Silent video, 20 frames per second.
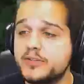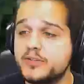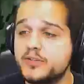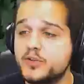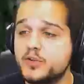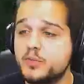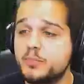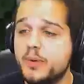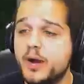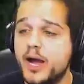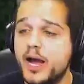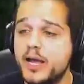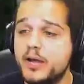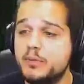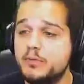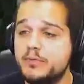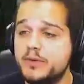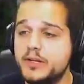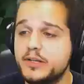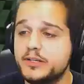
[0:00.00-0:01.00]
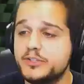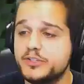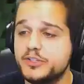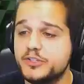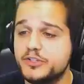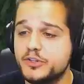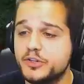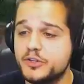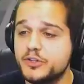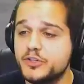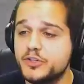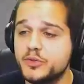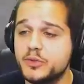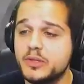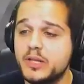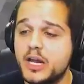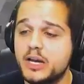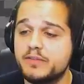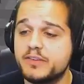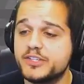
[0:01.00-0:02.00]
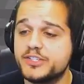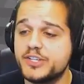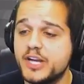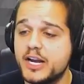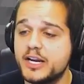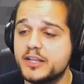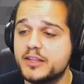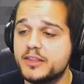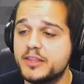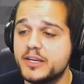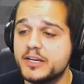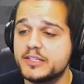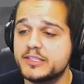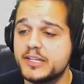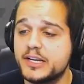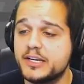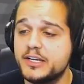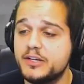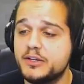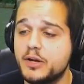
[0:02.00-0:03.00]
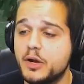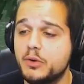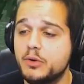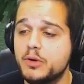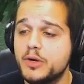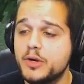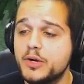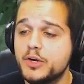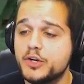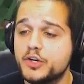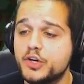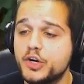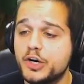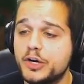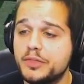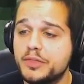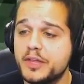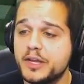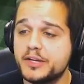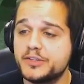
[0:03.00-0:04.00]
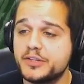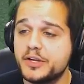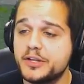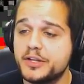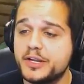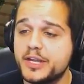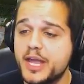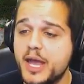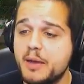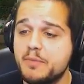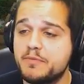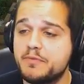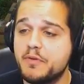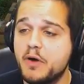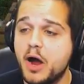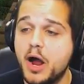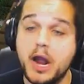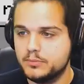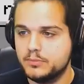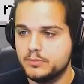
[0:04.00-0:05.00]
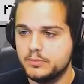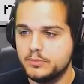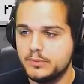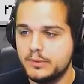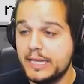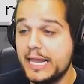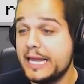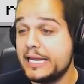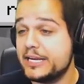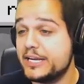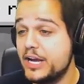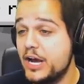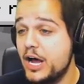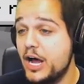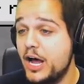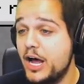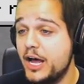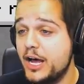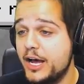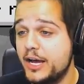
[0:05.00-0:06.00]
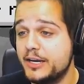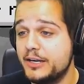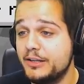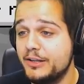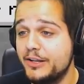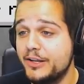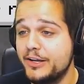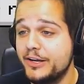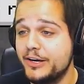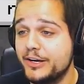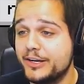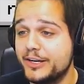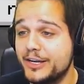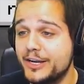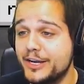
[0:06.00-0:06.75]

new biome villages, you can do a lot of exciting things, like, you know, cook things on the campfire. Like cod, look at